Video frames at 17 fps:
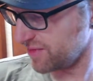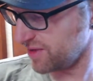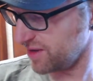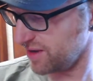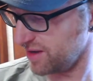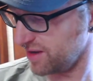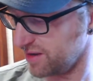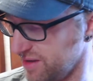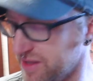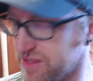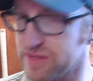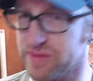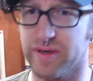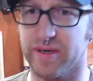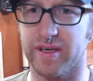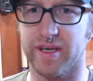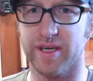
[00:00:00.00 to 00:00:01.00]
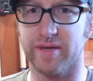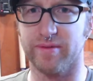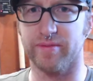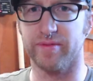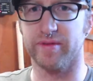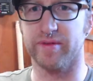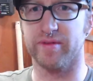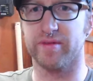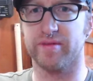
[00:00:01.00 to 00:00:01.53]
And that's where I came up with
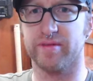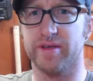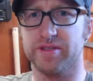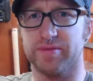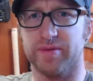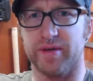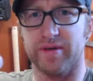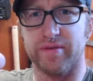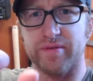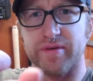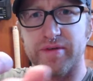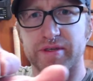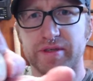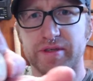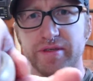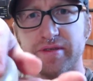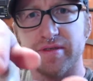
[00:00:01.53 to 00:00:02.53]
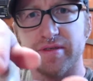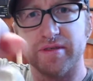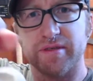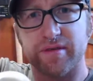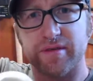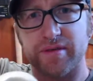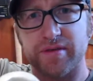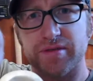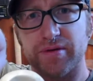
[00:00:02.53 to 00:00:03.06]
this one, which is
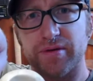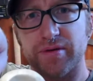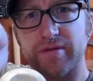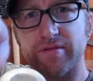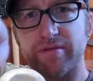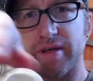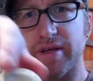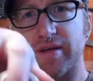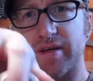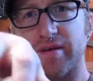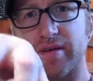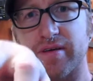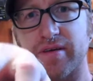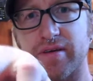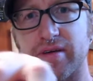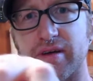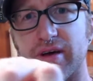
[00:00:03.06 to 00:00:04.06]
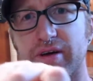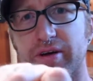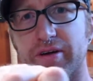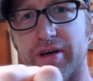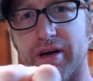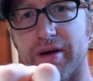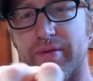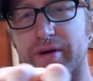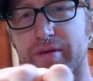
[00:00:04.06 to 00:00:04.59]
sort of like an
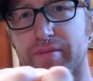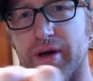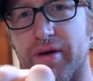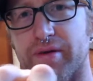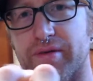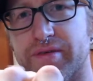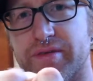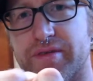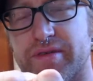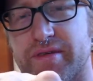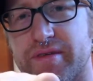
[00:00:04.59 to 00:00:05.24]
ergonomic mouse,